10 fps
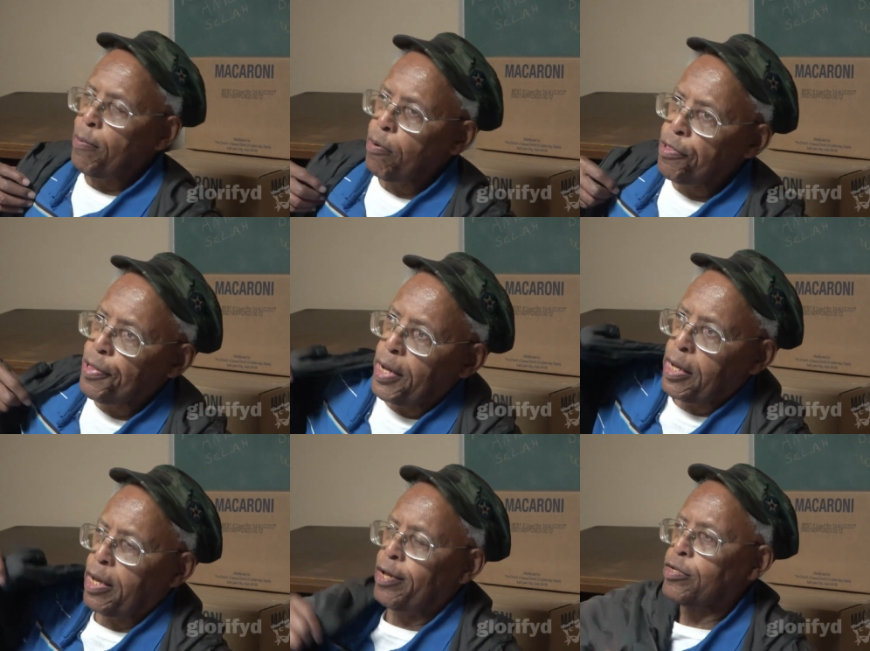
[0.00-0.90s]
people
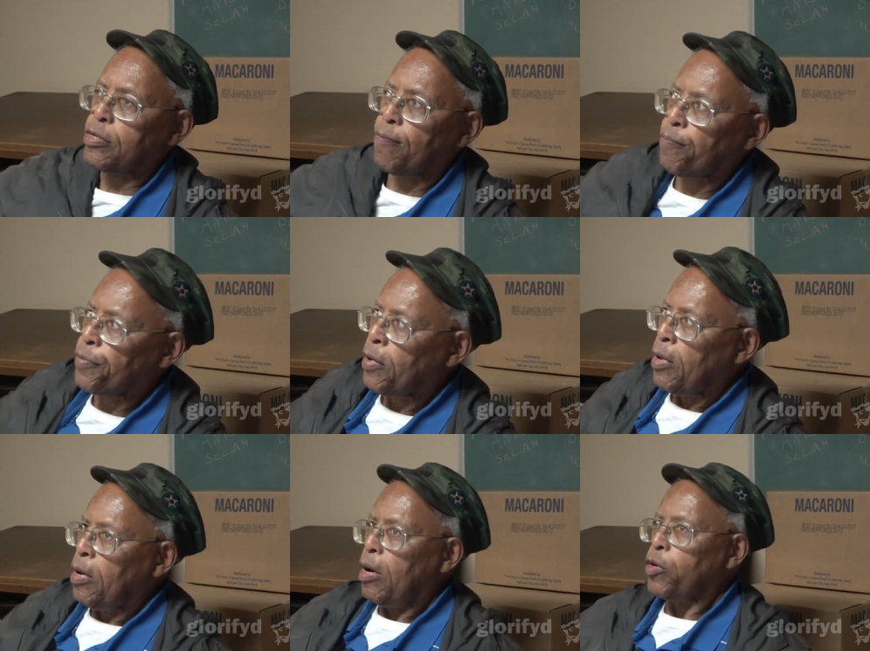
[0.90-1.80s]
think is,
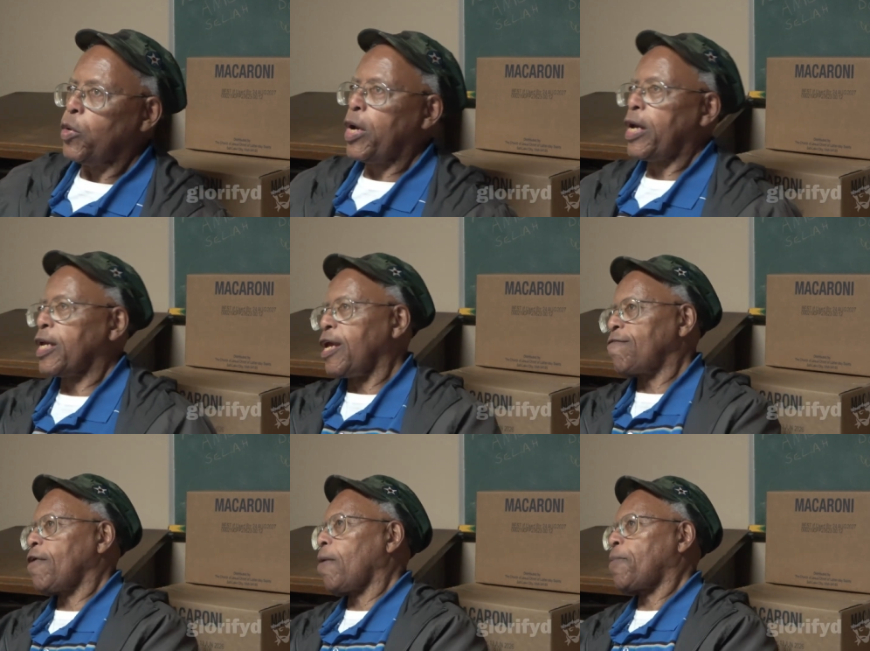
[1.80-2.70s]
oh, you got to
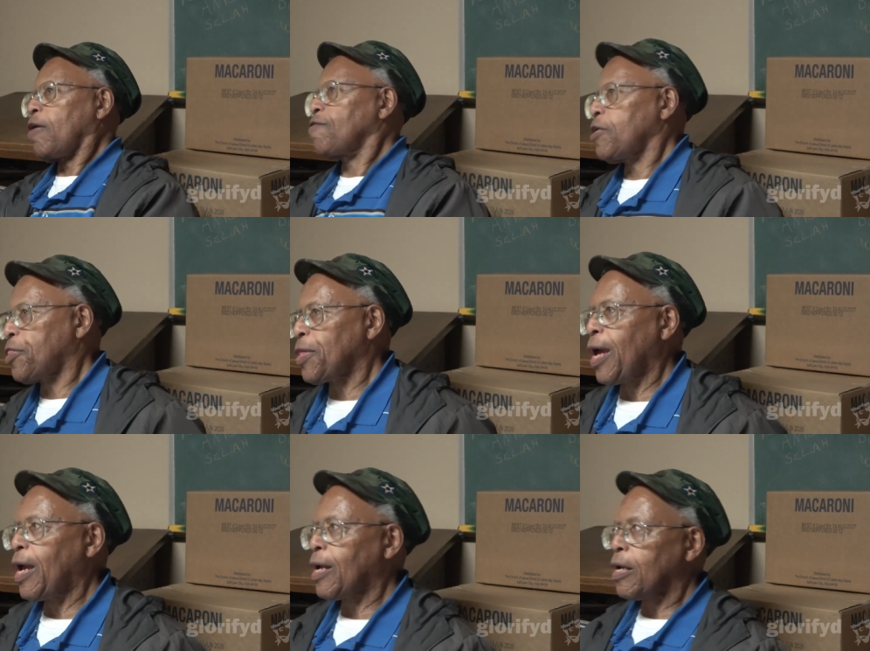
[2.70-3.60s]
give up
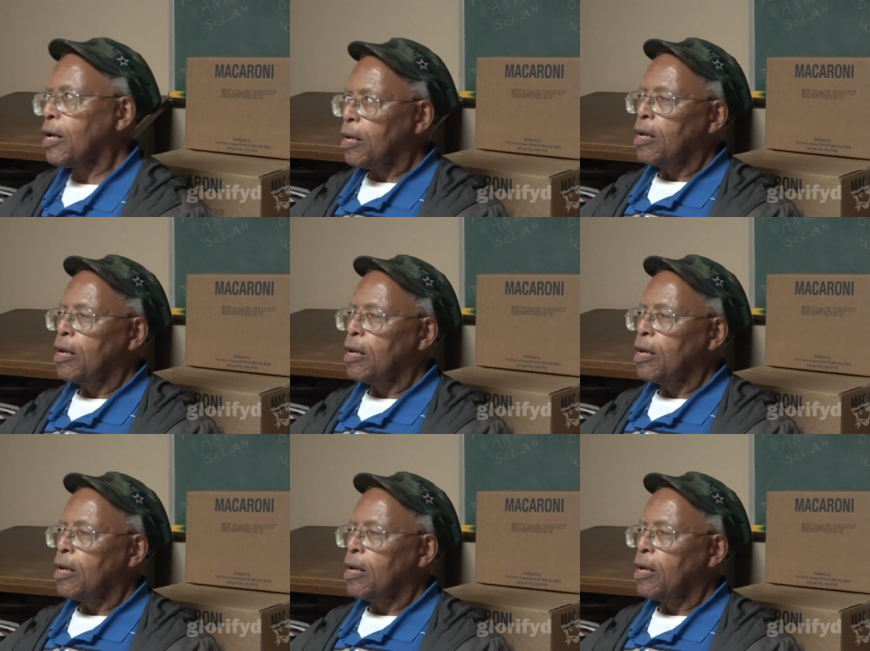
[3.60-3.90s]
everything.